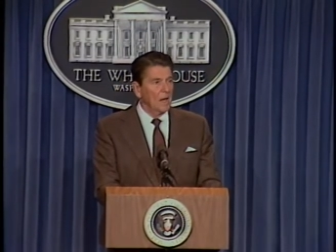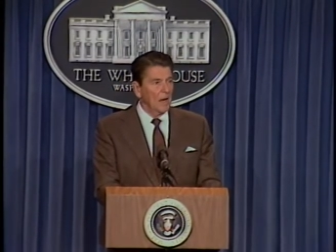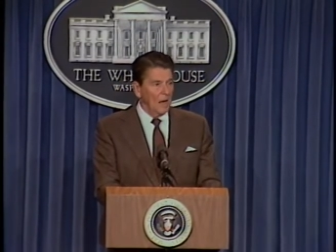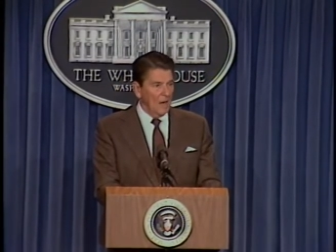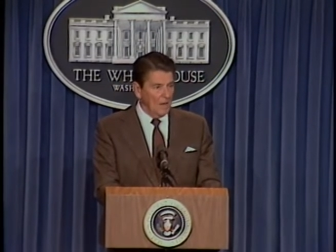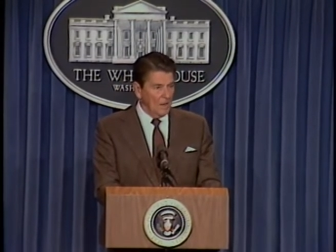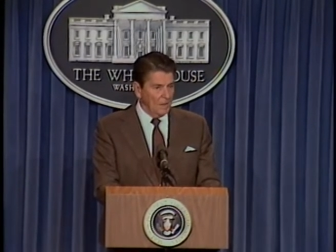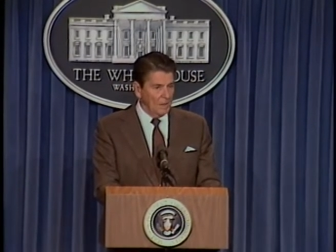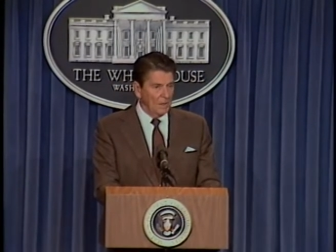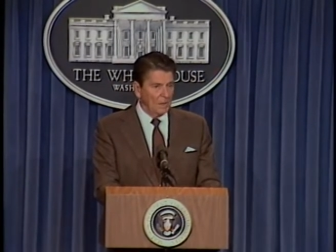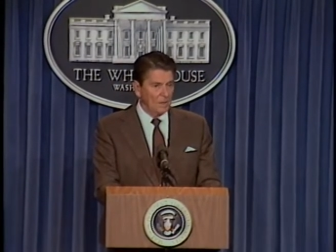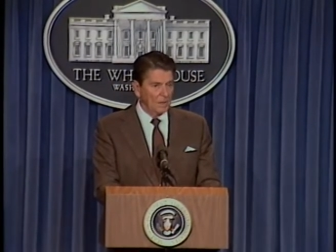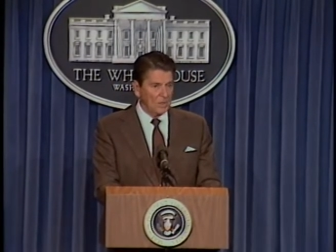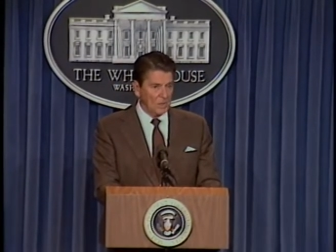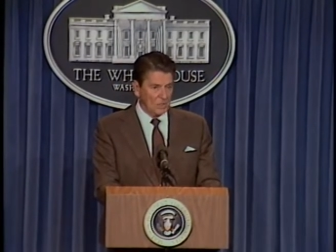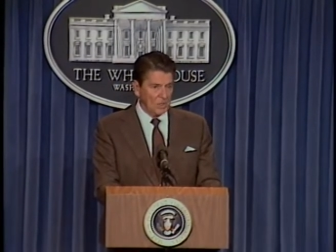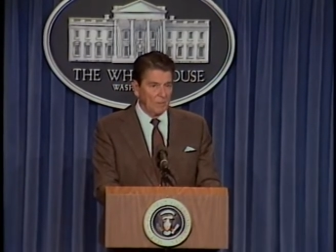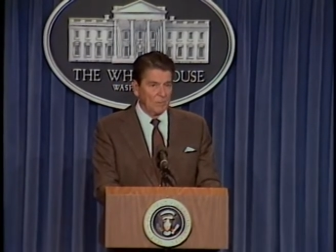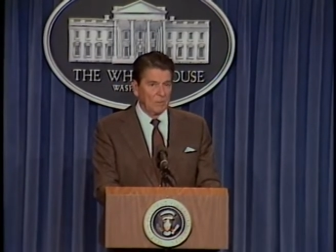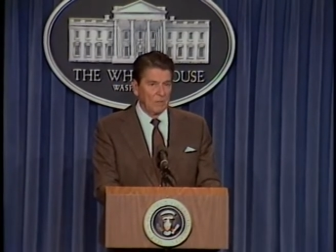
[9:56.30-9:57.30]
on uh, the
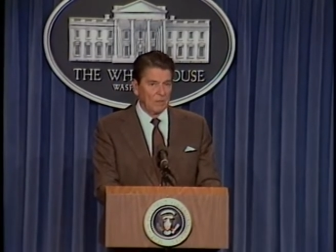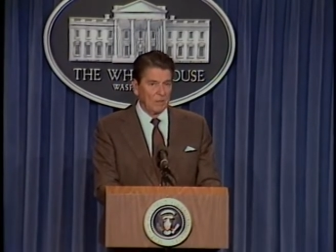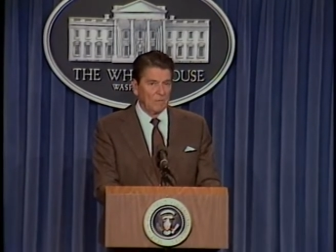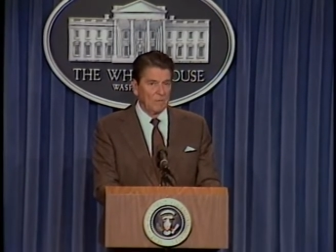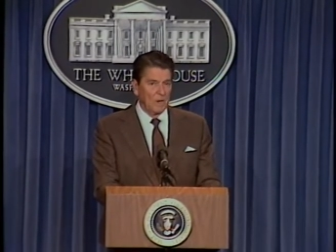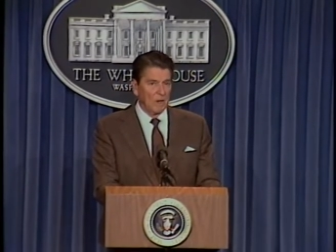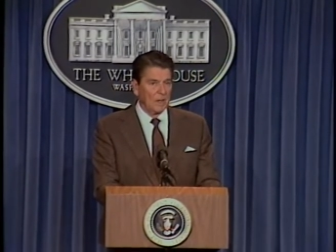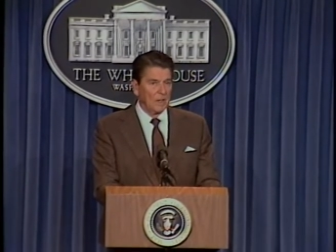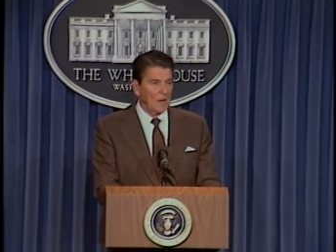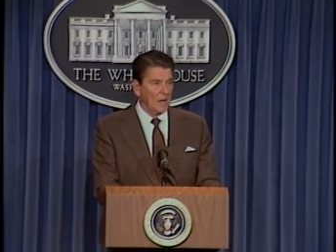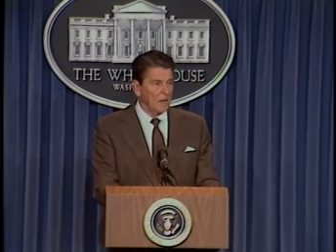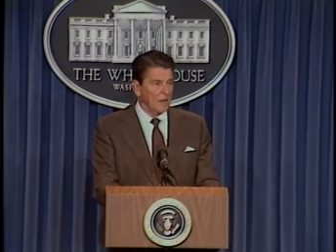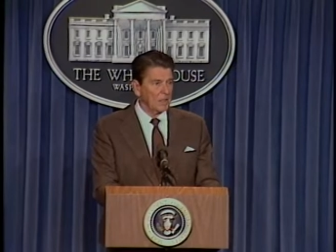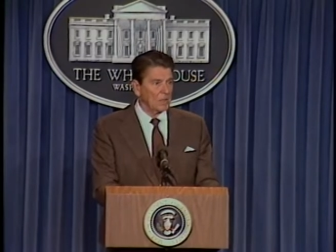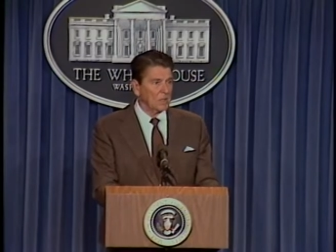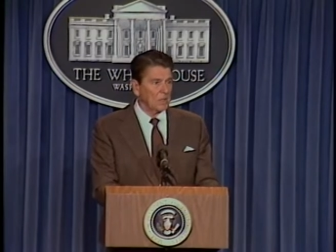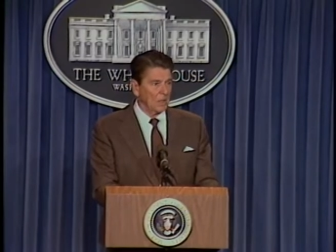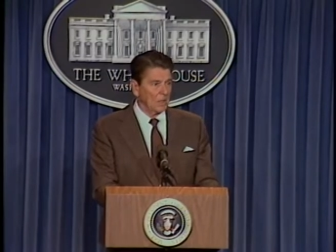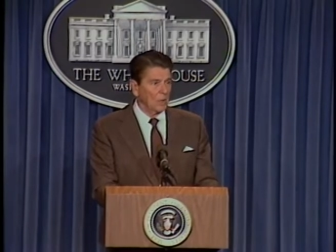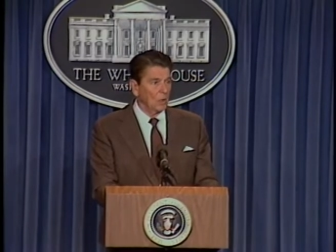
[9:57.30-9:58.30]
subject of
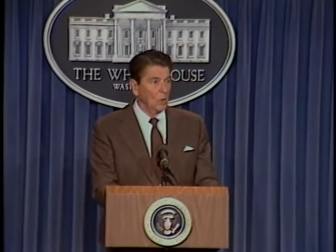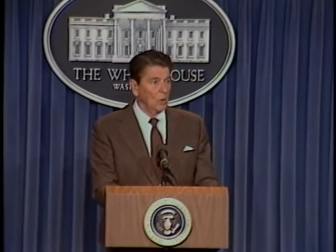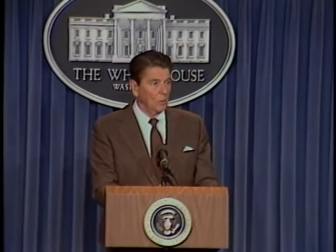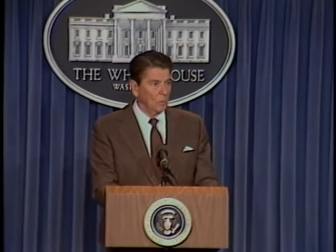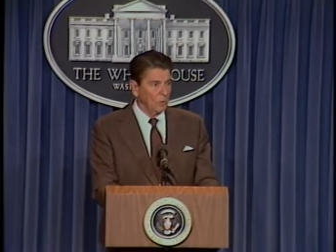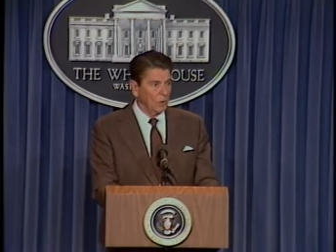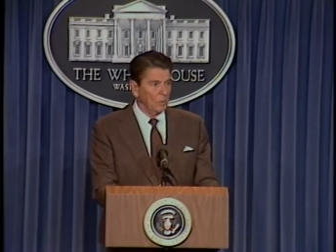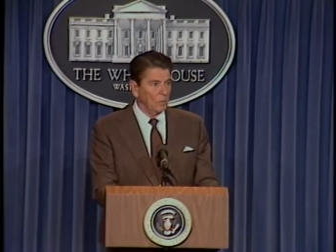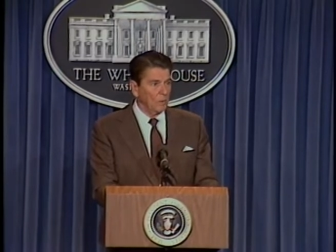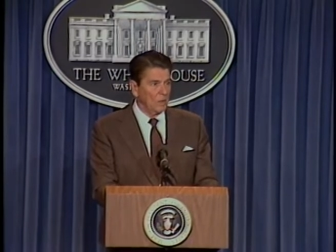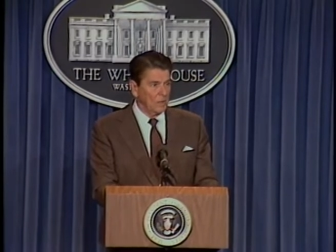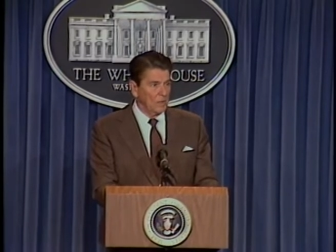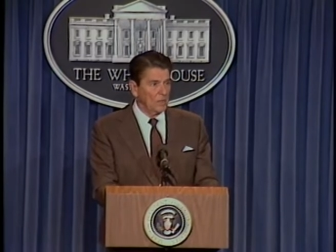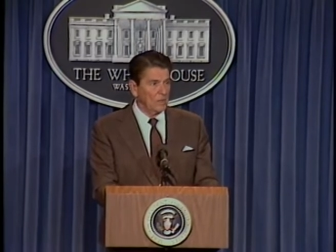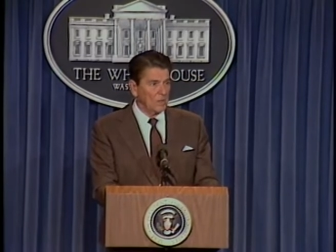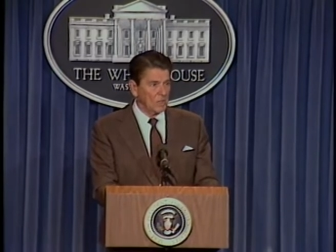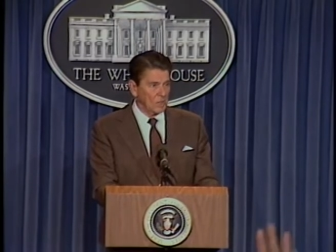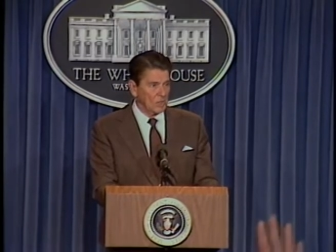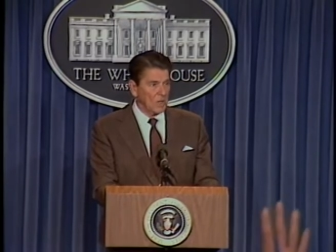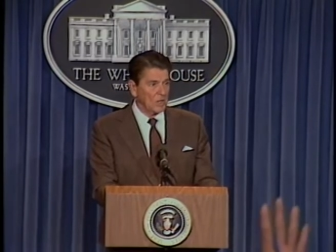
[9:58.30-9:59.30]
narcotics alone that we
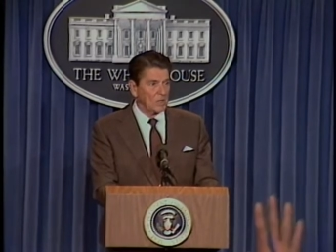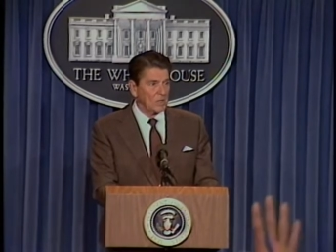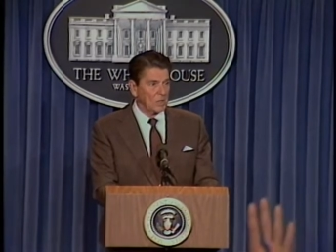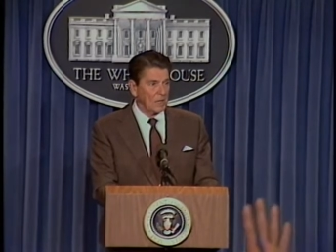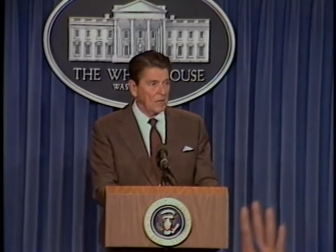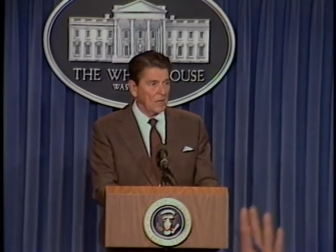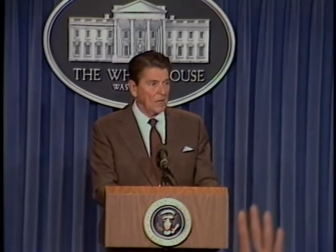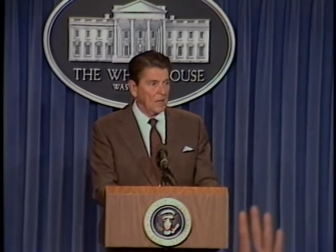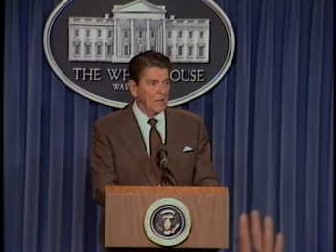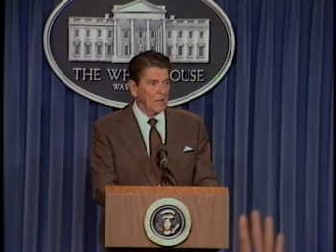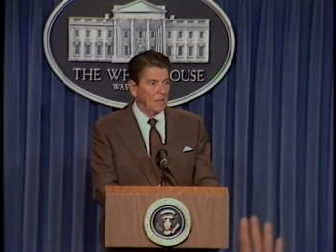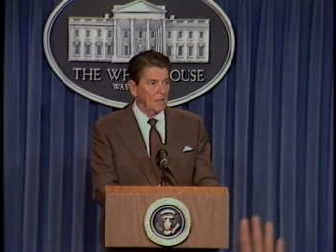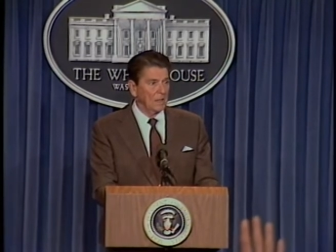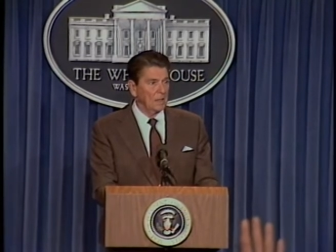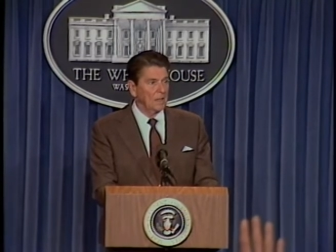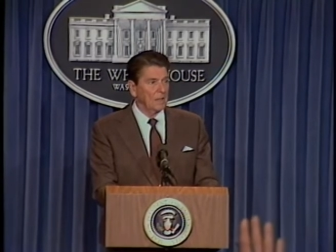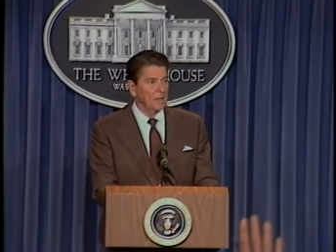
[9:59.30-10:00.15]
discussed today.